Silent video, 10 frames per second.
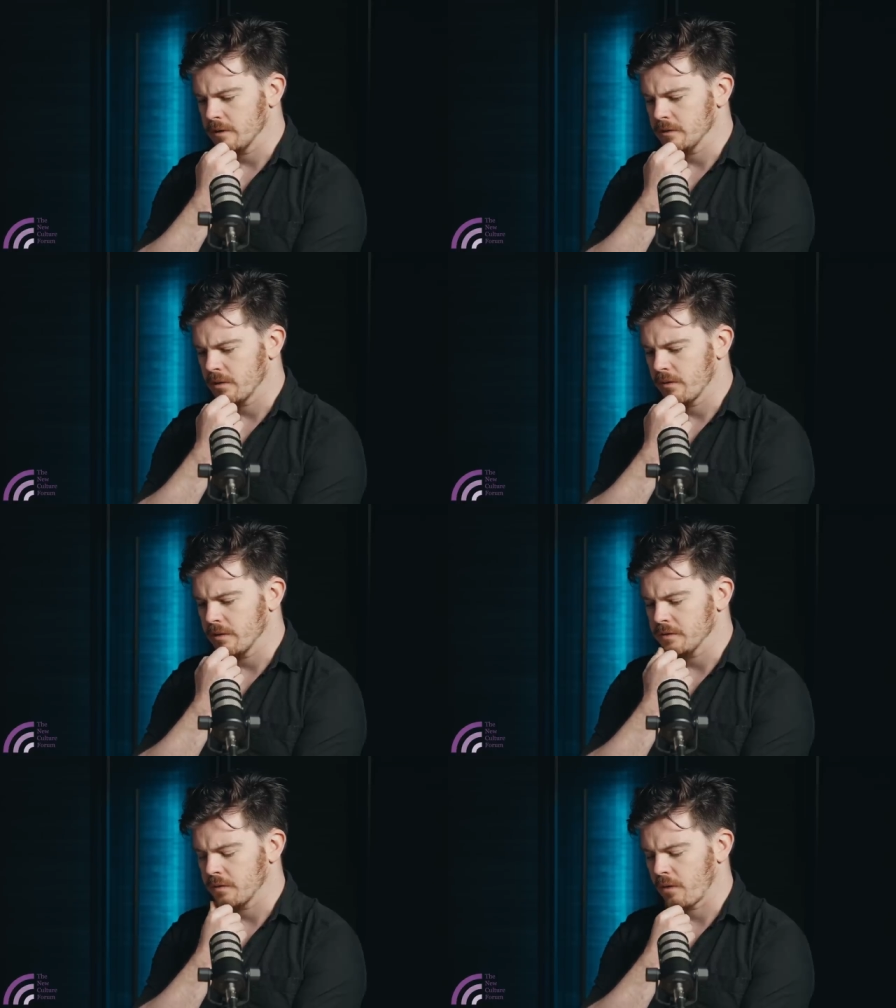
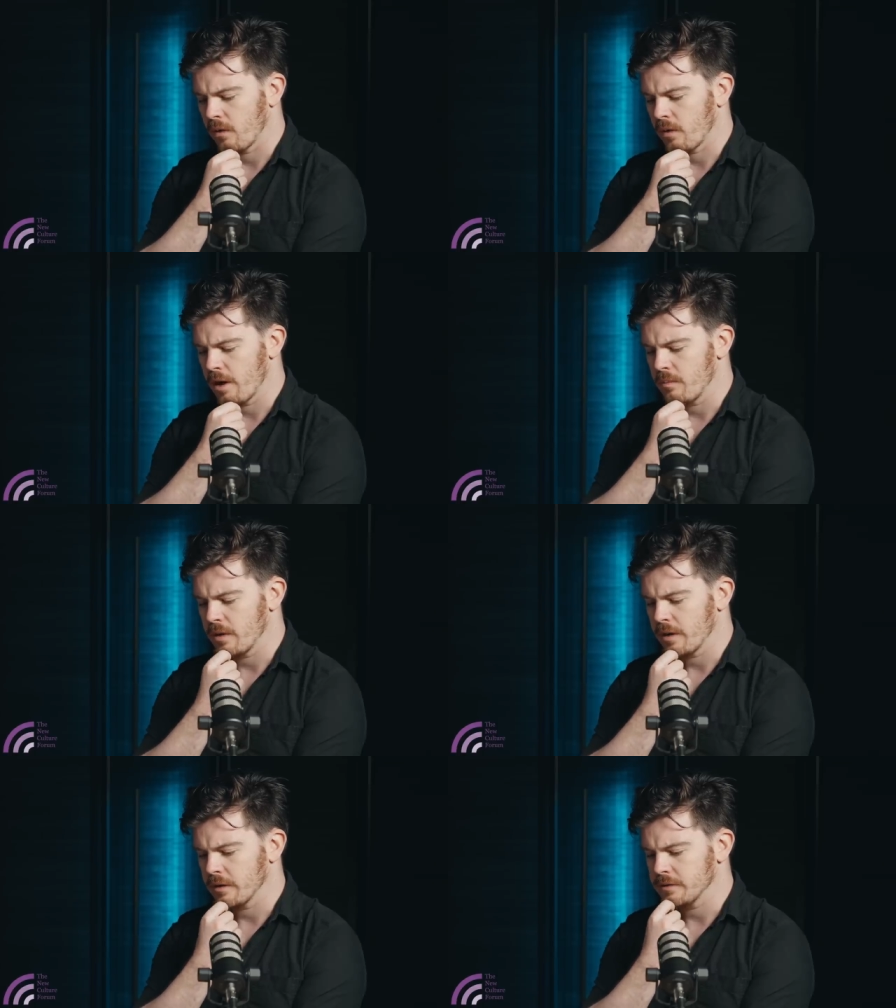conservatives far right
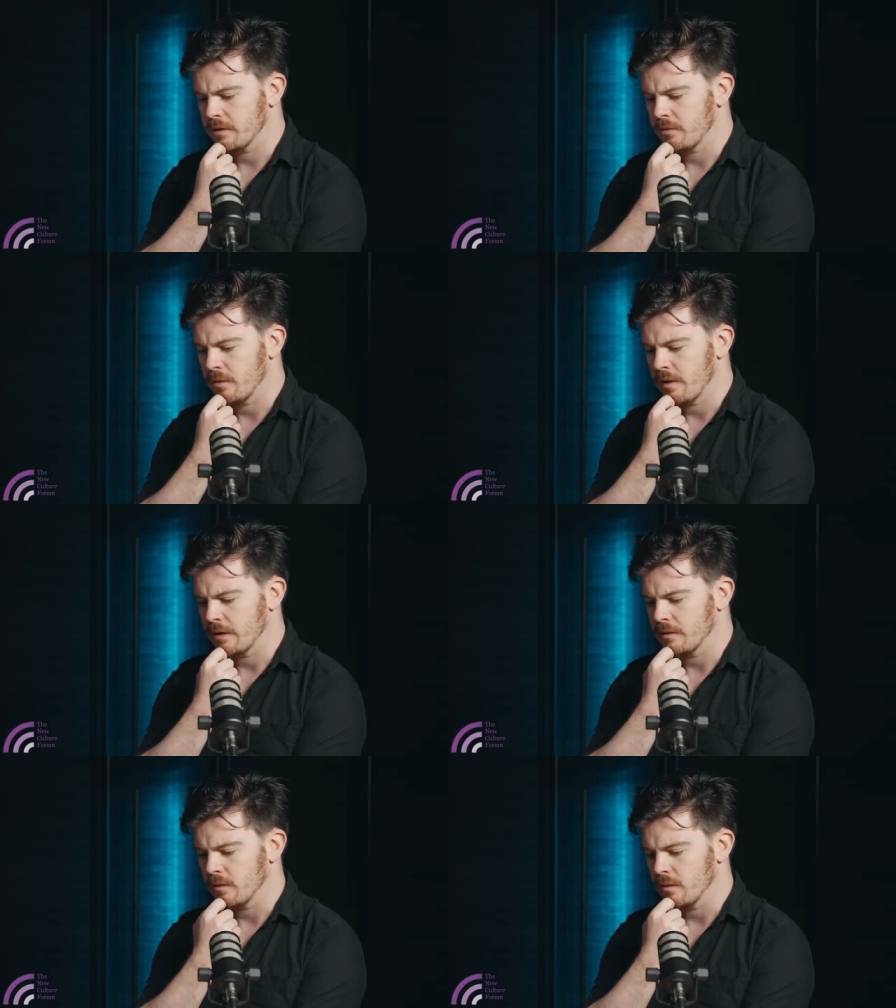because if you then